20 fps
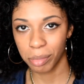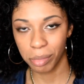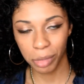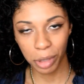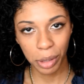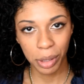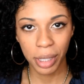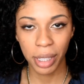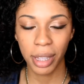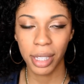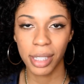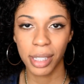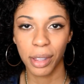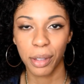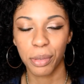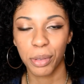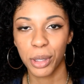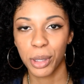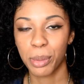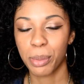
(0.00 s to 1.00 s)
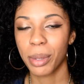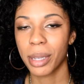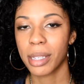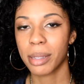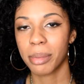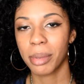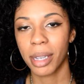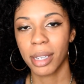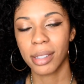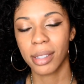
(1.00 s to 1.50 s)
using this in the first
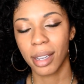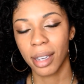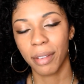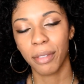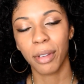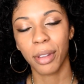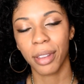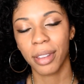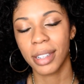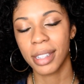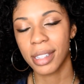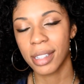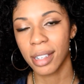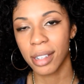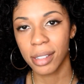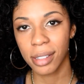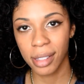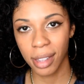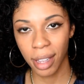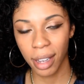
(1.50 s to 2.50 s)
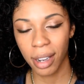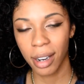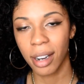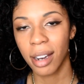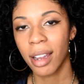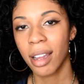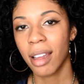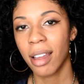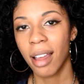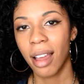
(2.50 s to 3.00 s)
place, because I give all the details there.
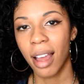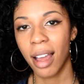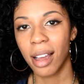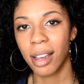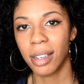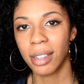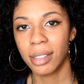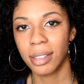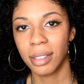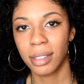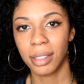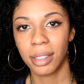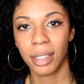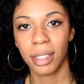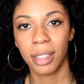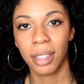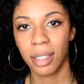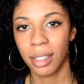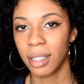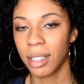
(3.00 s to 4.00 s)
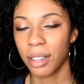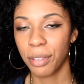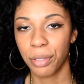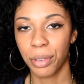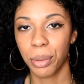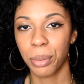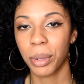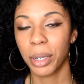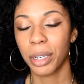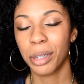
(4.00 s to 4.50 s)
And if
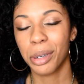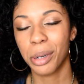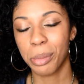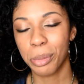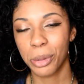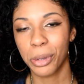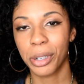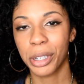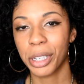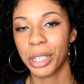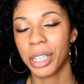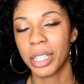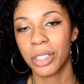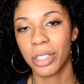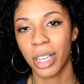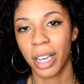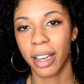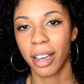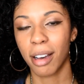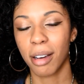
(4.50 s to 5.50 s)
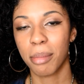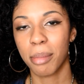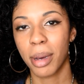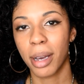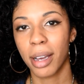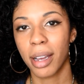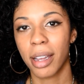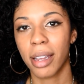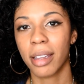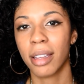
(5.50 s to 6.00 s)
you want to know more, you can check out
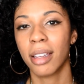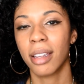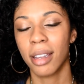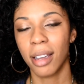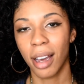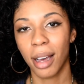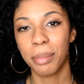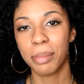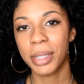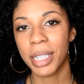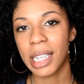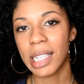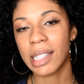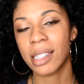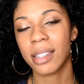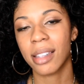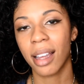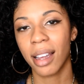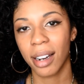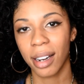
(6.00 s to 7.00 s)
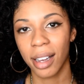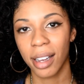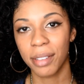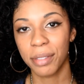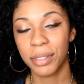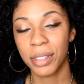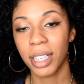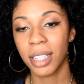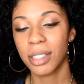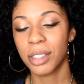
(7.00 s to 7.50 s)
my updates that
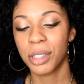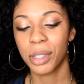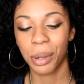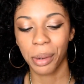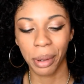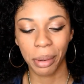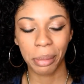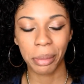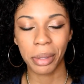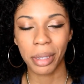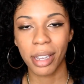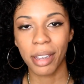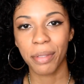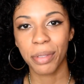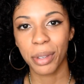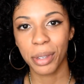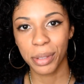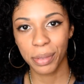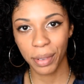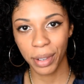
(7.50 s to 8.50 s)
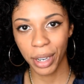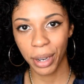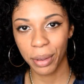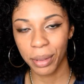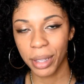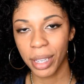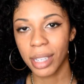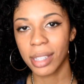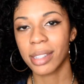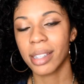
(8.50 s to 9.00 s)
I've done. So I will leave those video
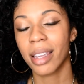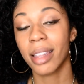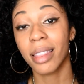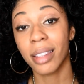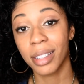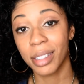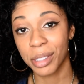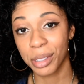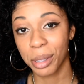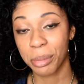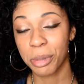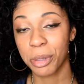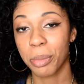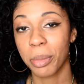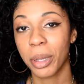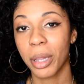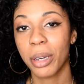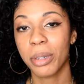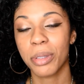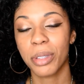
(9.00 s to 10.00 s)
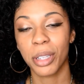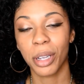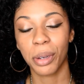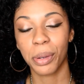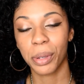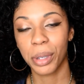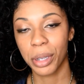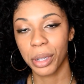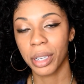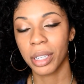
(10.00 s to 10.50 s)
links in the description below so
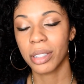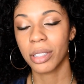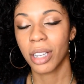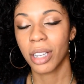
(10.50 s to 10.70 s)
you can